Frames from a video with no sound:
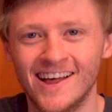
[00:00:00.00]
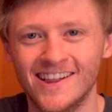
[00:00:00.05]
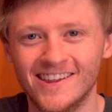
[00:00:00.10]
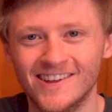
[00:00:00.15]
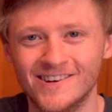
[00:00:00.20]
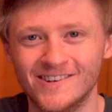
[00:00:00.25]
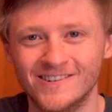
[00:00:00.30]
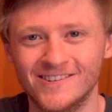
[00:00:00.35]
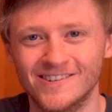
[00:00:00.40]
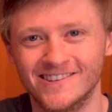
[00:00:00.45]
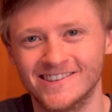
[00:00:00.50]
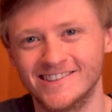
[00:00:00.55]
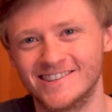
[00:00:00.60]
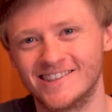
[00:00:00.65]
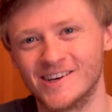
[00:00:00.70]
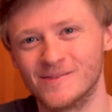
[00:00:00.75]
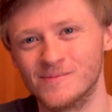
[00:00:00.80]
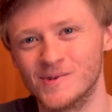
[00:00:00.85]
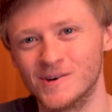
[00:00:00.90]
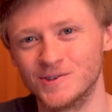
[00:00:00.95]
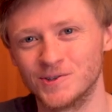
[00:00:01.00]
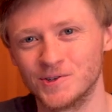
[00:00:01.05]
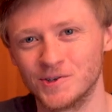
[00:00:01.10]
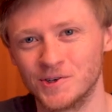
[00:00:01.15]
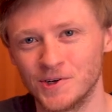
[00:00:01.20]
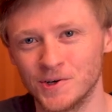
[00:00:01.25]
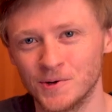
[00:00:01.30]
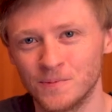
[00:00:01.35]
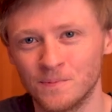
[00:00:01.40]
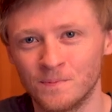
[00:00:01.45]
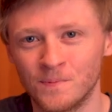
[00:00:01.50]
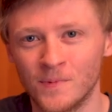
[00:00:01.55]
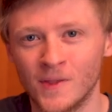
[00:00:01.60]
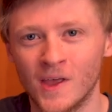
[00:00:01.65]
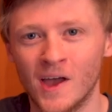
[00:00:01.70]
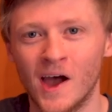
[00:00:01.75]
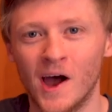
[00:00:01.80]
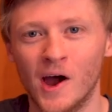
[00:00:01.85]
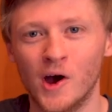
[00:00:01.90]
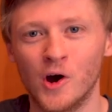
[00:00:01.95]
Hello, Sam Moser here.
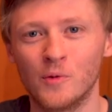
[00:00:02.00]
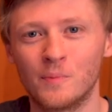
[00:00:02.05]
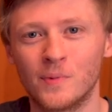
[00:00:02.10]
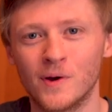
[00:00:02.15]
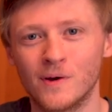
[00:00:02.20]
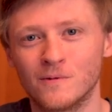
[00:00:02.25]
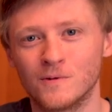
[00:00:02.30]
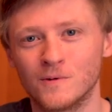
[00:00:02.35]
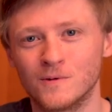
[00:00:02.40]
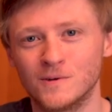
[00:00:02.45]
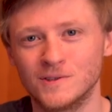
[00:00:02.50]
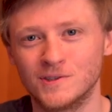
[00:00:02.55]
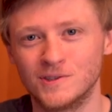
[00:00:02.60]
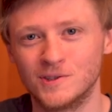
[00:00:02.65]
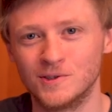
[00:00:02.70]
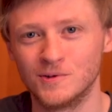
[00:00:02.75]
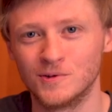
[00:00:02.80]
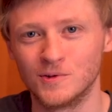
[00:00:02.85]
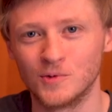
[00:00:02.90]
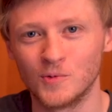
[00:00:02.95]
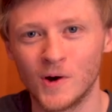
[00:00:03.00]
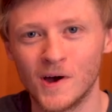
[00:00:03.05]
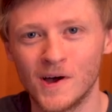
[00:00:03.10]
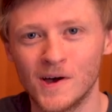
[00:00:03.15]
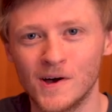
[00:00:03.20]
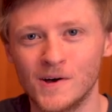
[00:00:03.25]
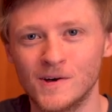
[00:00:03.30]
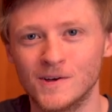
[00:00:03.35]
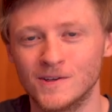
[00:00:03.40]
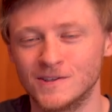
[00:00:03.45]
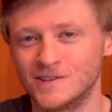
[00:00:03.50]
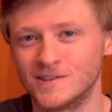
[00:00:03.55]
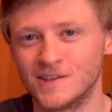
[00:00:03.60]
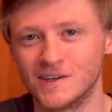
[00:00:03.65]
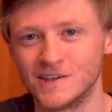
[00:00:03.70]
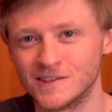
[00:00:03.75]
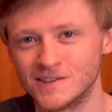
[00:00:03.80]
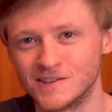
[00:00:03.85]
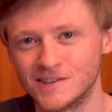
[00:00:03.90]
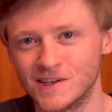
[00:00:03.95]
I hope everyone's doing well and
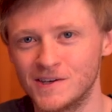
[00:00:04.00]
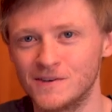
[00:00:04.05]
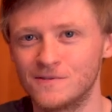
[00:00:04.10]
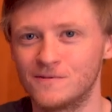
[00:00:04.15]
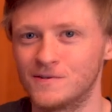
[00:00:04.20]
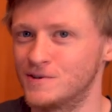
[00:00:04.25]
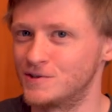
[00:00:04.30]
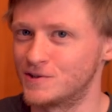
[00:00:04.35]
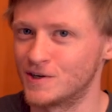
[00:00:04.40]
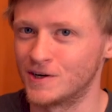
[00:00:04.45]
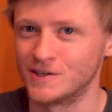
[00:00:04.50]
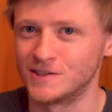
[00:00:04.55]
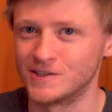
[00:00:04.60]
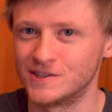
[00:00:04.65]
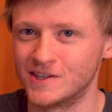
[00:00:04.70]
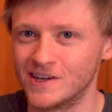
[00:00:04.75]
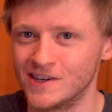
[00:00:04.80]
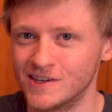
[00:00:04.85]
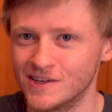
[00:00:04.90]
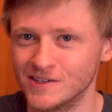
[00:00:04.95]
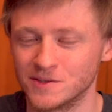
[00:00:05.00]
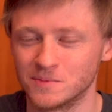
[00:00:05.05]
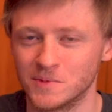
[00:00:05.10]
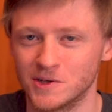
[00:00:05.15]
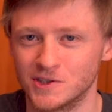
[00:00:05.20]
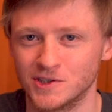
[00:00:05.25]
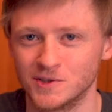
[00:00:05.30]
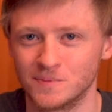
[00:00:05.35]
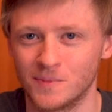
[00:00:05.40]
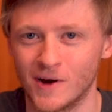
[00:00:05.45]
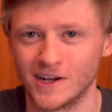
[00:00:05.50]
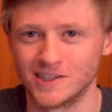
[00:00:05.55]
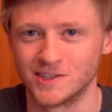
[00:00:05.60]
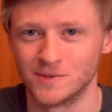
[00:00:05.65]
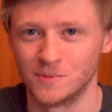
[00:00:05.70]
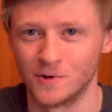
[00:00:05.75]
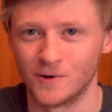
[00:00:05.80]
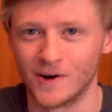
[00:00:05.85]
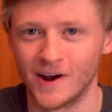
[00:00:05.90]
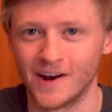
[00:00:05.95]
staying safe and trying to stay in as much as
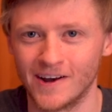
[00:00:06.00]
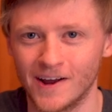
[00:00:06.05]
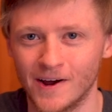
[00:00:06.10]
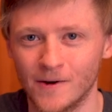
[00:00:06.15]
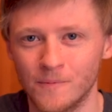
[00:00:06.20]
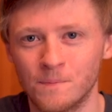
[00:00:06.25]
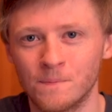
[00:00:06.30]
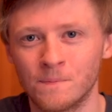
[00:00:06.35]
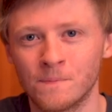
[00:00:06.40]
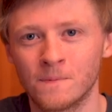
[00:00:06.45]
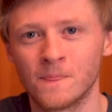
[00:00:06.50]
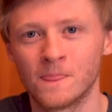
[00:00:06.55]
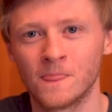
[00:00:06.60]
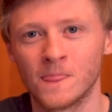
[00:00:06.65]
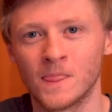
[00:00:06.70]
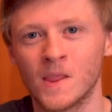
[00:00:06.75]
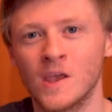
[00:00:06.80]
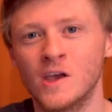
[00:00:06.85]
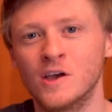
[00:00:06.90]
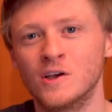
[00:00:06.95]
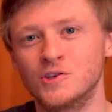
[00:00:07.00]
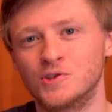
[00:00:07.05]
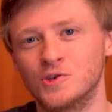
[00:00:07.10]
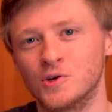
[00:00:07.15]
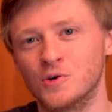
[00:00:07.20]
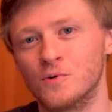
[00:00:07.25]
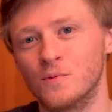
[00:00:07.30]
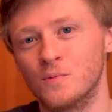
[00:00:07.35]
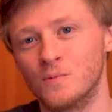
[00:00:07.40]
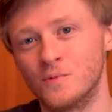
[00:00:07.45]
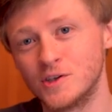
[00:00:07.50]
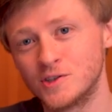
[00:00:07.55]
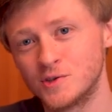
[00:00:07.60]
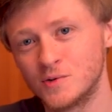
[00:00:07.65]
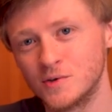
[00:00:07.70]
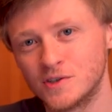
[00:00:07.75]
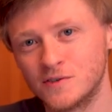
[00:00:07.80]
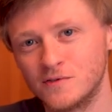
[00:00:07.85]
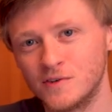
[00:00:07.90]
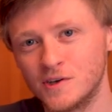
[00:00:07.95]
possible right now. So, this
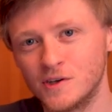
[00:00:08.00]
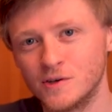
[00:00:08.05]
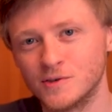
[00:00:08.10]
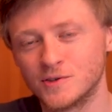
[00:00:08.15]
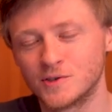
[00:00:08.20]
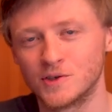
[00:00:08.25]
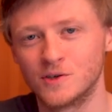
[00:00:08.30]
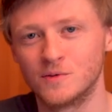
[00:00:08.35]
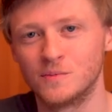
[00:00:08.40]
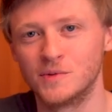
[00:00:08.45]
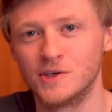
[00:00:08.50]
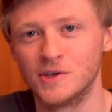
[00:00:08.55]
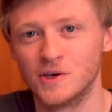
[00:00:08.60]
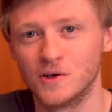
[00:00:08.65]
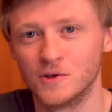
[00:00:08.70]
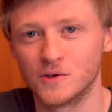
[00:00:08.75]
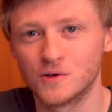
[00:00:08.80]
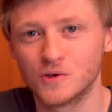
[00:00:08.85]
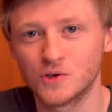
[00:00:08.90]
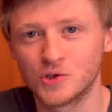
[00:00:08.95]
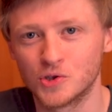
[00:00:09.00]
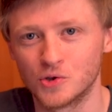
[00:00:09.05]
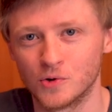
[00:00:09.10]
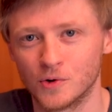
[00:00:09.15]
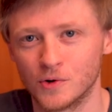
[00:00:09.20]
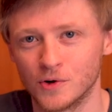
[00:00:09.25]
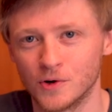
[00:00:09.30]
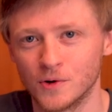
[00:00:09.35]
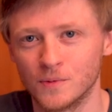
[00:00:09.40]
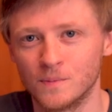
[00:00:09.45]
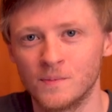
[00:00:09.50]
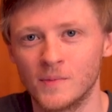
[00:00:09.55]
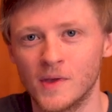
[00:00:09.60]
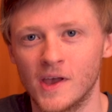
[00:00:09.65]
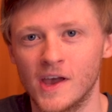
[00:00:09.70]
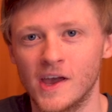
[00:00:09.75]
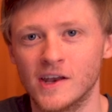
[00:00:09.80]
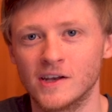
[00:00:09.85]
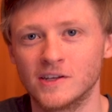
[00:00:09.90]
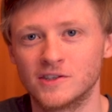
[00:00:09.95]
week's video is going to be a little shorter
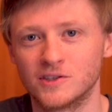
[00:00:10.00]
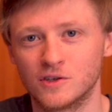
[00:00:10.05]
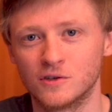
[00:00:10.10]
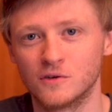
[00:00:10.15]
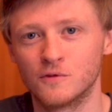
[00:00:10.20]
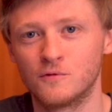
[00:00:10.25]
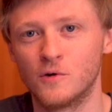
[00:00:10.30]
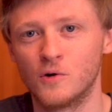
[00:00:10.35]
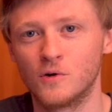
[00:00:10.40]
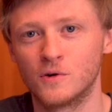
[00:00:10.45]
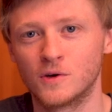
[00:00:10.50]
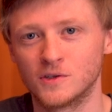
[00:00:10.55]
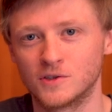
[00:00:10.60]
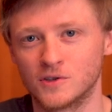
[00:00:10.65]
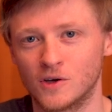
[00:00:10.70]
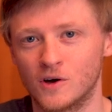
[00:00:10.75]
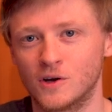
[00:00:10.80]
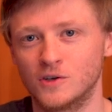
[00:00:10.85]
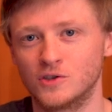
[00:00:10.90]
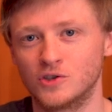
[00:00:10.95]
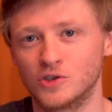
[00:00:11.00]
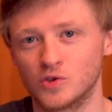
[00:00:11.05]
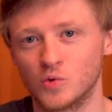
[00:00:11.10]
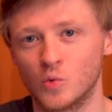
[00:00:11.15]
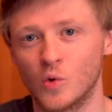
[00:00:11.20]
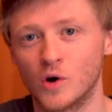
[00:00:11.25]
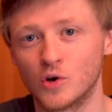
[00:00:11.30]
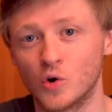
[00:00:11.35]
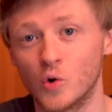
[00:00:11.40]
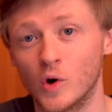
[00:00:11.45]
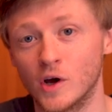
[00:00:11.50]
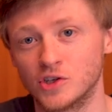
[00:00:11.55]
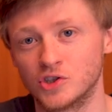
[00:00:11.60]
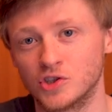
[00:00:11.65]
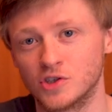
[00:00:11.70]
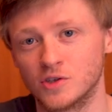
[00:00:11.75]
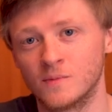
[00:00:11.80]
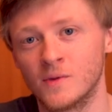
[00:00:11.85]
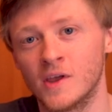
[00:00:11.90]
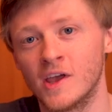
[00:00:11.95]
and it's going to focus on just one
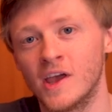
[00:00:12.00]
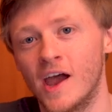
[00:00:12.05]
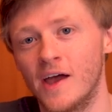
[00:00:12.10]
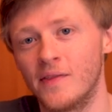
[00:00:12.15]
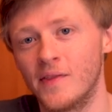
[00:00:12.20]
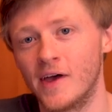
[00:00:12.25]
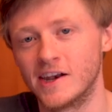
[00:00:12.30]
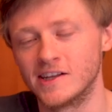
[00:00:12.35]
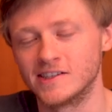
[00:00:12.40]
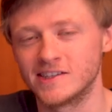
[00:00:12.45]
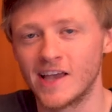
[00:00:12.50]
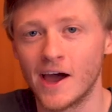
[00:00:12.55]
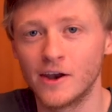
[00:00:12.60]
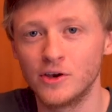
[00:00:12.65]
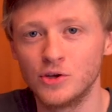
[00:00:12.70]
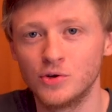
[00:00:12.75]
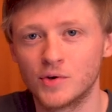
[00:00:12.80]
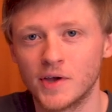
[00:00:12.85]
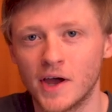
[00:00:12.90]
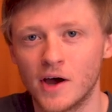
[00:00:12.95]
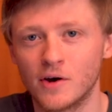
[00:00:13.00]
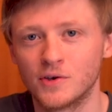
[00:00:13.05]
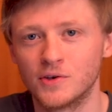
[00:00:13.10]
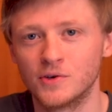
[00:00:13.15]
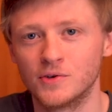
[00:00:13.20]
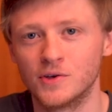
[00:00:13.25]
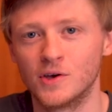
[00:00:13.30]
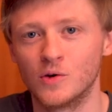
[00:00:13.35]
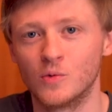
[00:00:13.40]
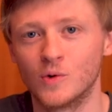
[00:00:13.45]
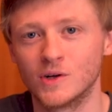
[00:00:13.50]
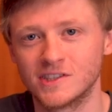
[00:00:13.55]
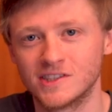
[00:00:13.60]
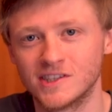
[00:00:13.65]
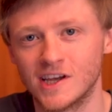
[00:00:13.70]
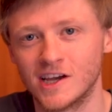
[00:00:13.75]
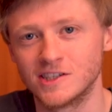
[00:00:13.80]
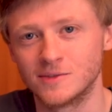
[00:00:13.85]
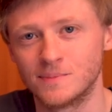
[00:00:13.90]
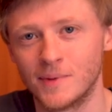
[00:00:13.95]
question, and that is how do you calculate what
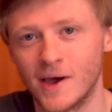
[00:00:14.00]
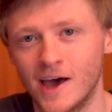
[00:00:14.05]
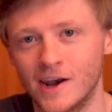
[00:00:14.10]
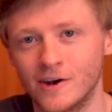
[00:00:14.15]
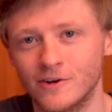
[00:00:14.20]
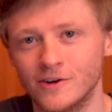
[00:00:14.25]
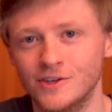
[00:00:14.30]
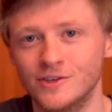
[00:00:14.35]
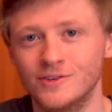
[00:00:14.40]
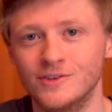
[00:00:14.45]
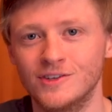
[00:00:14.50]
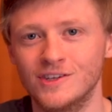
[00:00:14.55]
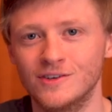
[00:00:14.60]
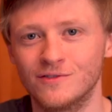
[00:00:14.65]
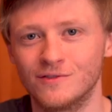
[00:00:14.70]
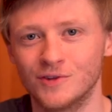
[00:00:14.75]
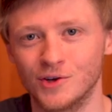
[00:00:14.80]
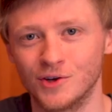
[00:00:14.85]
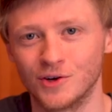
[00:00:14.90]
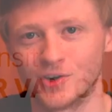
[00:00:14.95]
size battery you need for